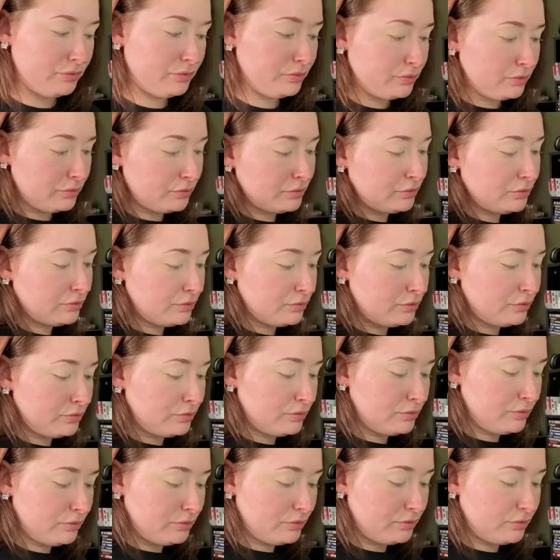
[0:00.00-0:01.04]

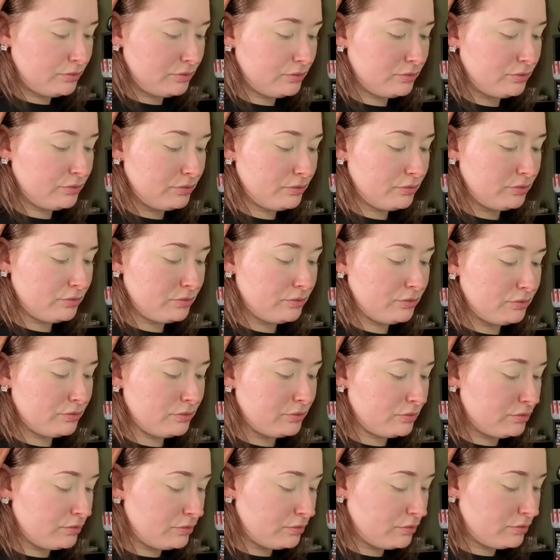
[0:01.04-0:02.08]

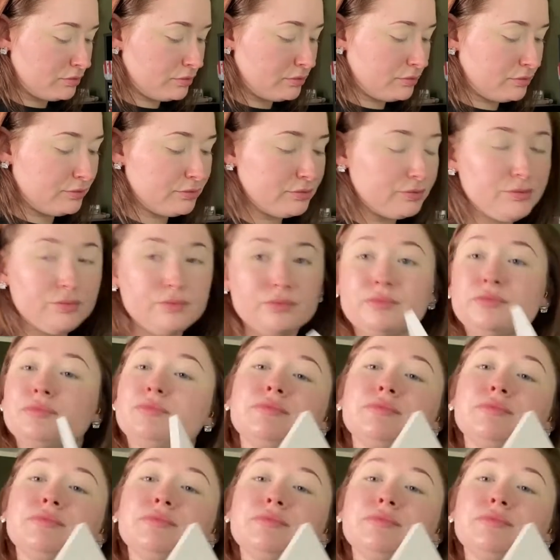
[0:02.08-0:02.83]
Nothing is said.